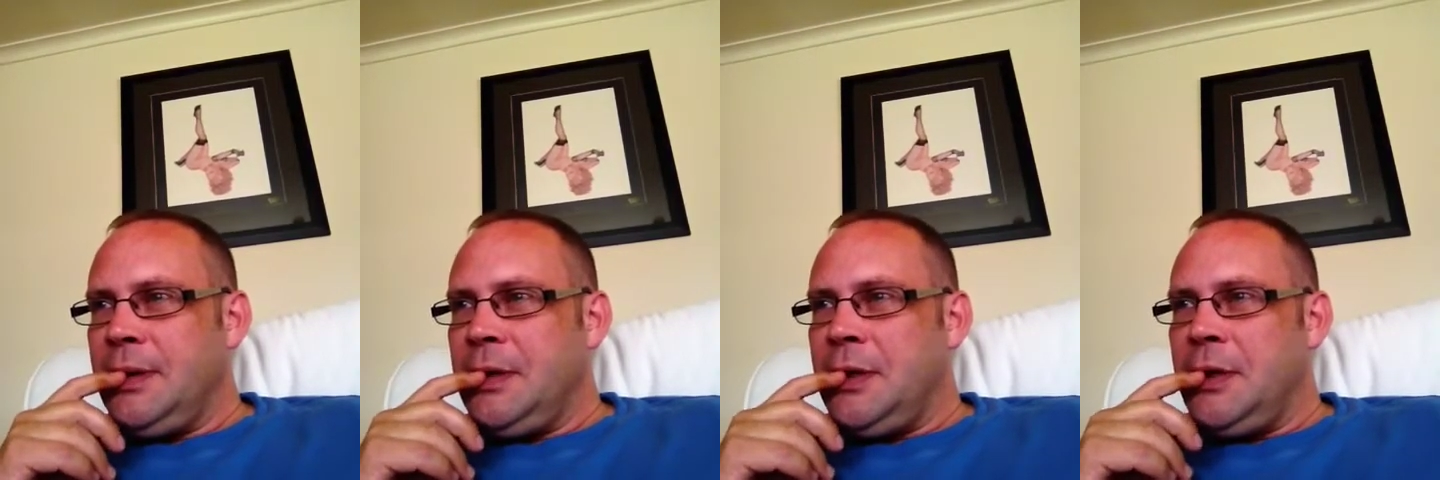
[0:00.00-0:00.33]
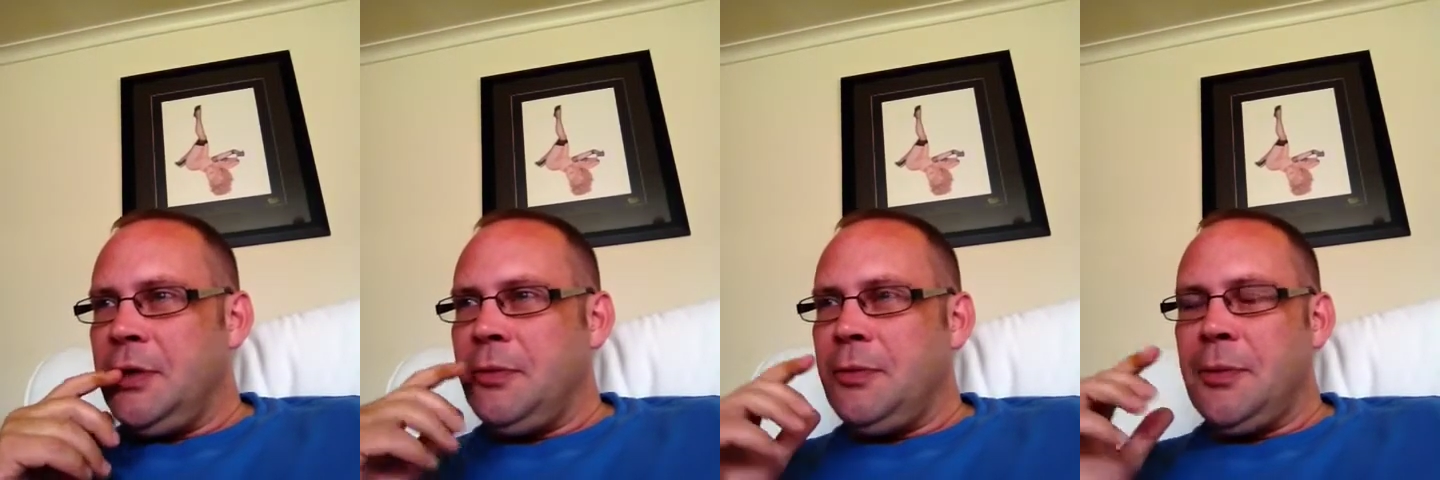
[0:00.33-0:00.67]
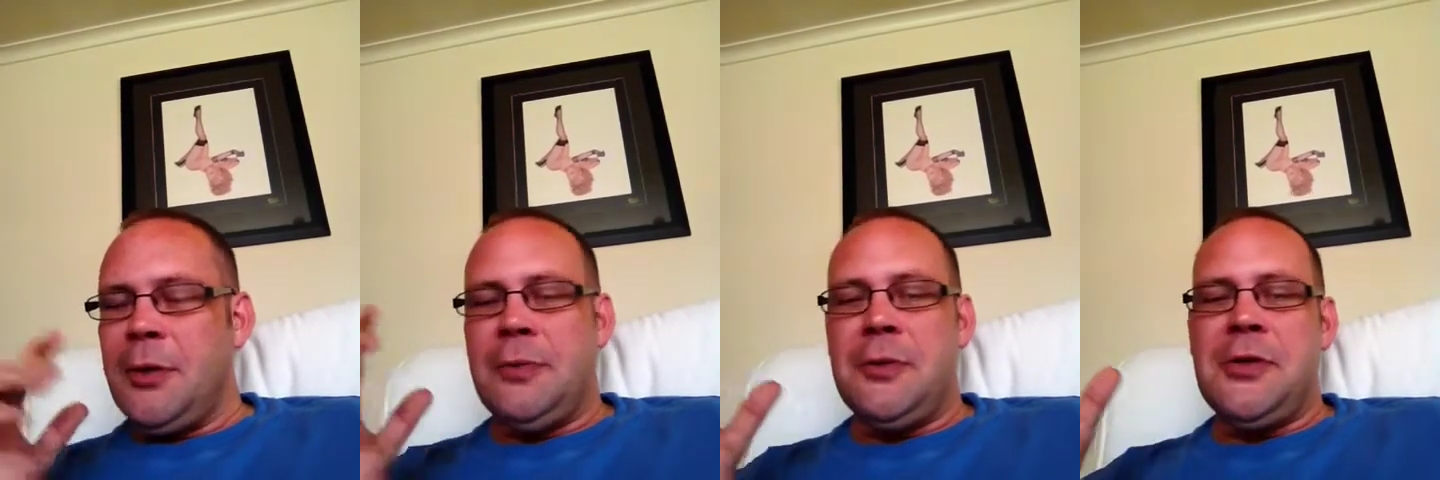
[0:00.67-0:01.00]
you know
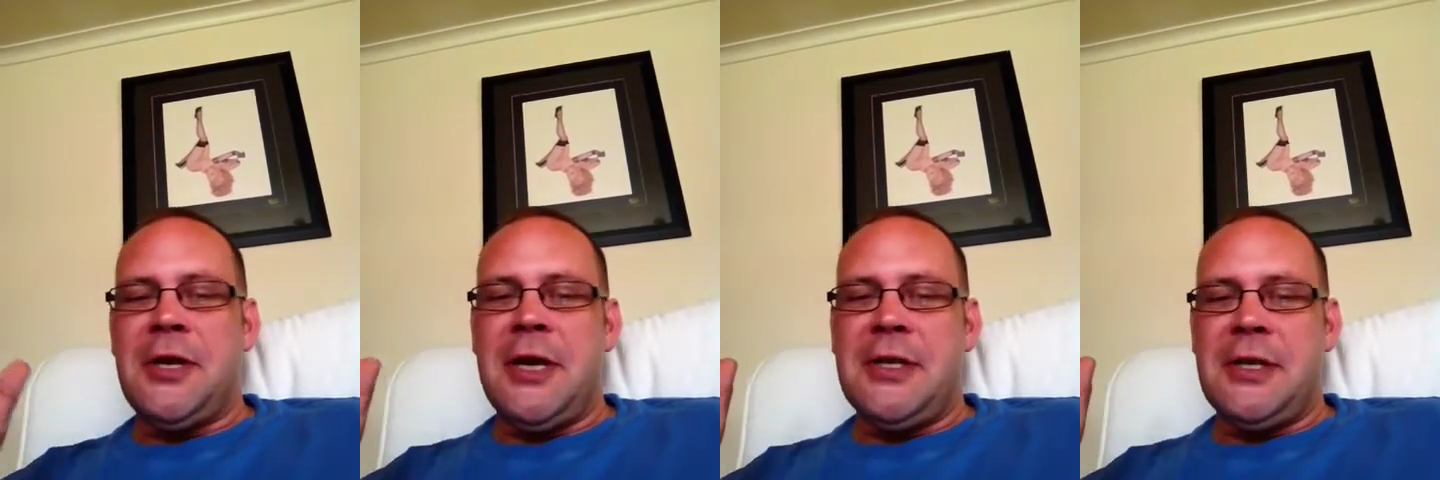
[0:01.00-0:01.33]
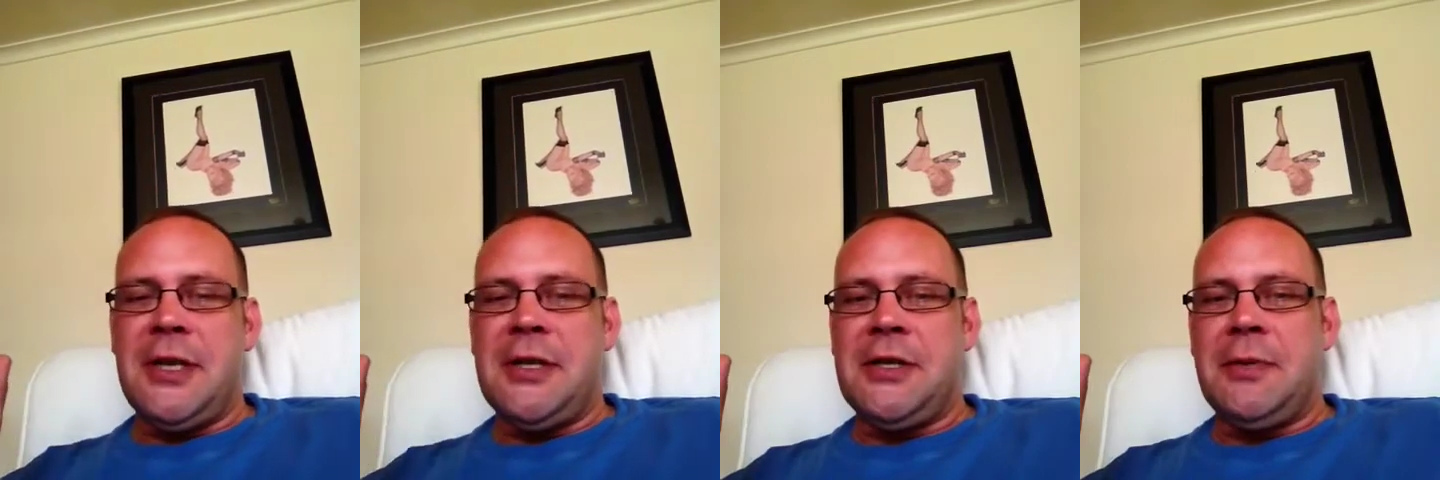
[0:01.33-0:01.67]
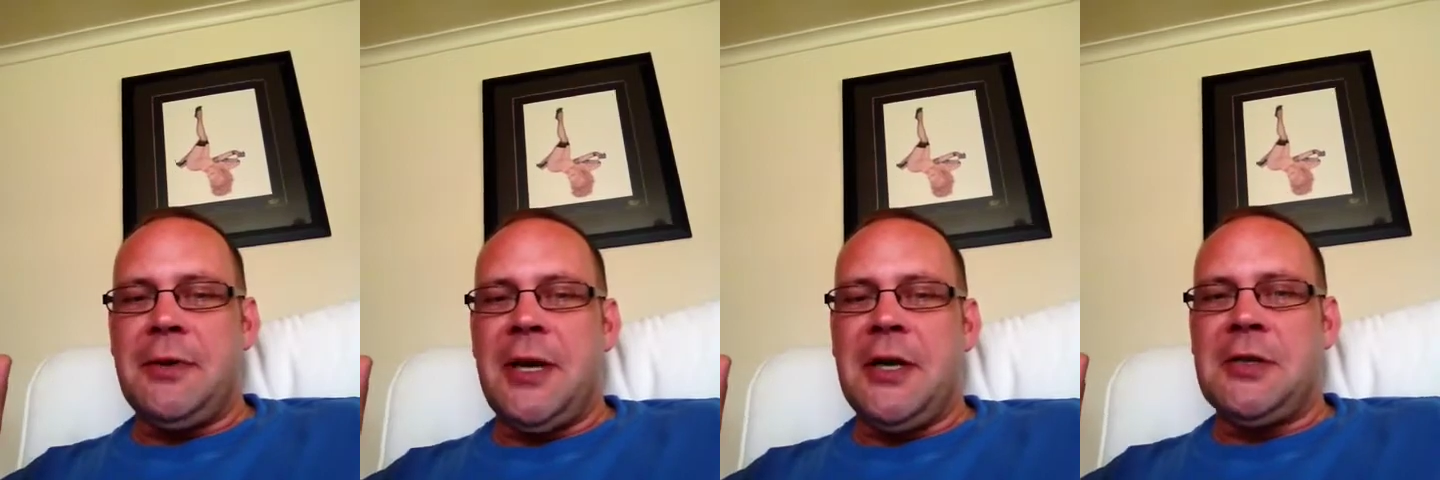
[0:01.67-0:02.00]
what it was? I actually had
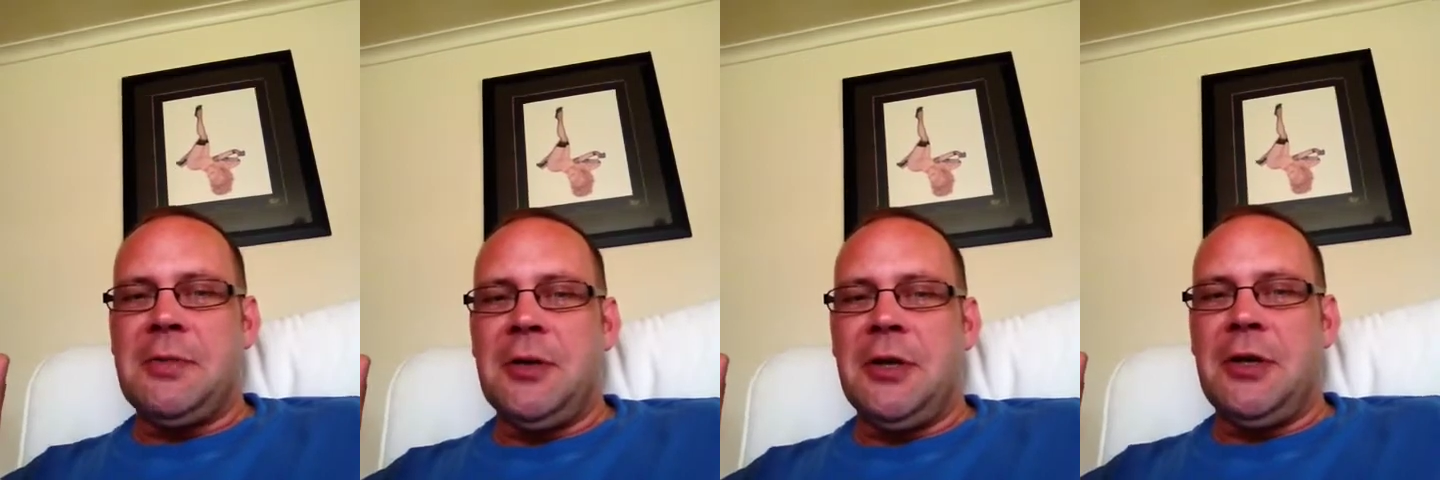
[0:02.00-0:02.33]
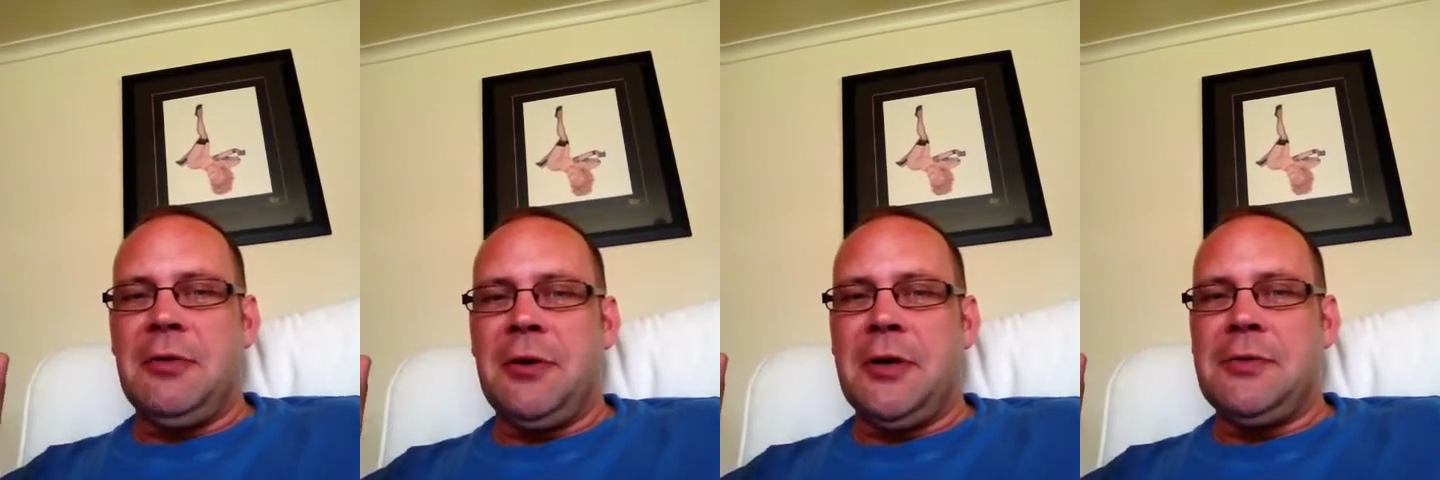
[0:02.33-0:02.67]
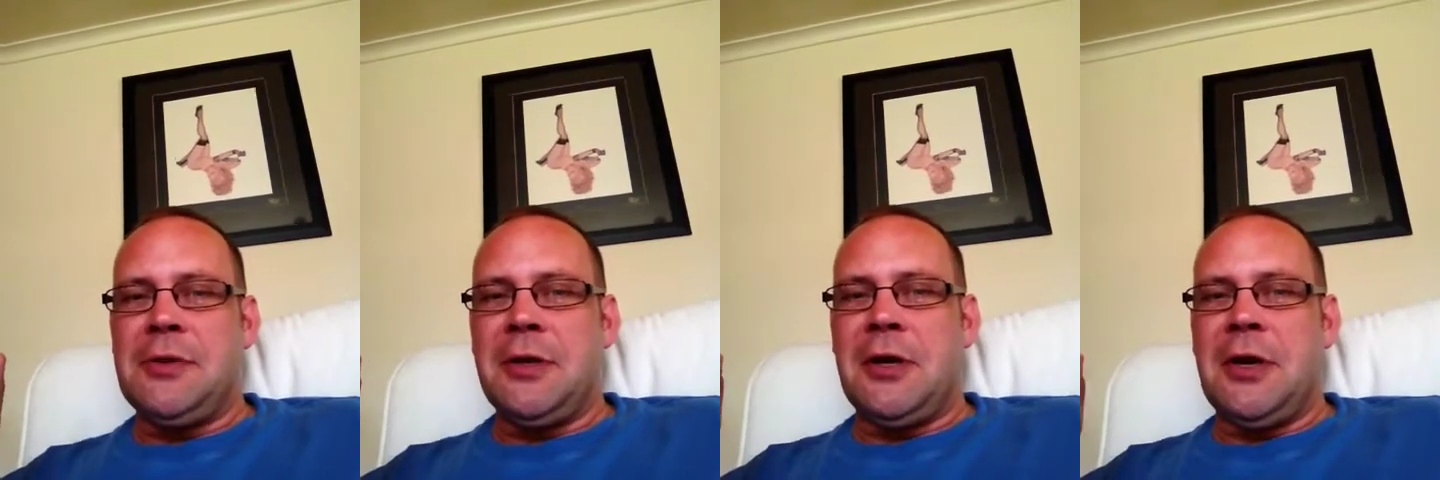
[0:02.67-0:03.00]
someone ask me if I
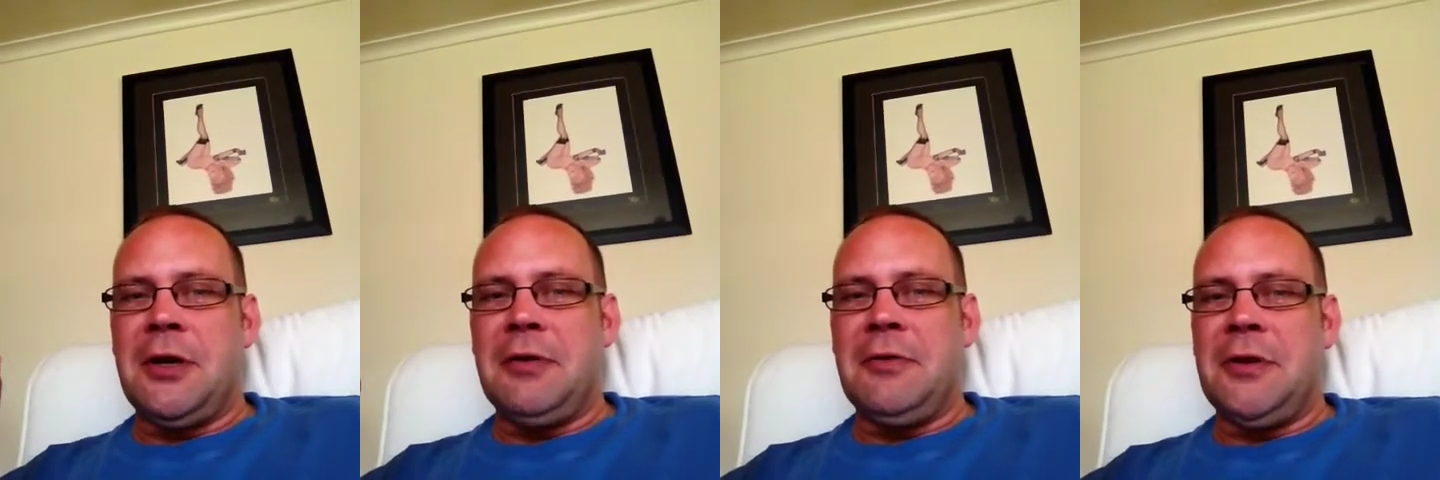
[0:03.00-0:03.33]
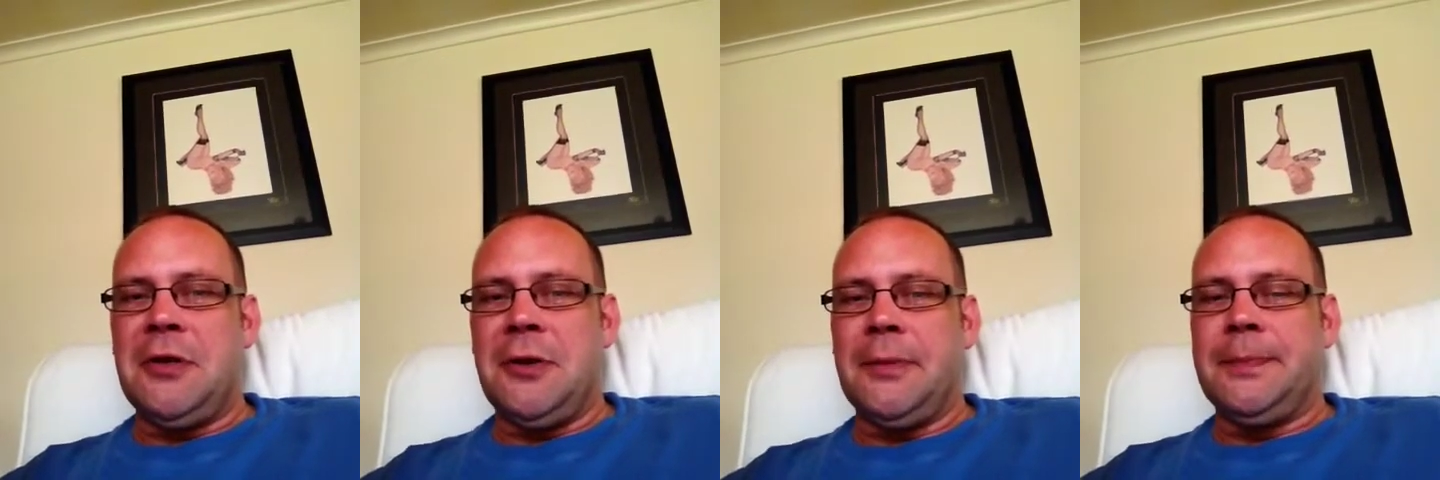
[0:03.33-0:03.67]
was the guy in the video.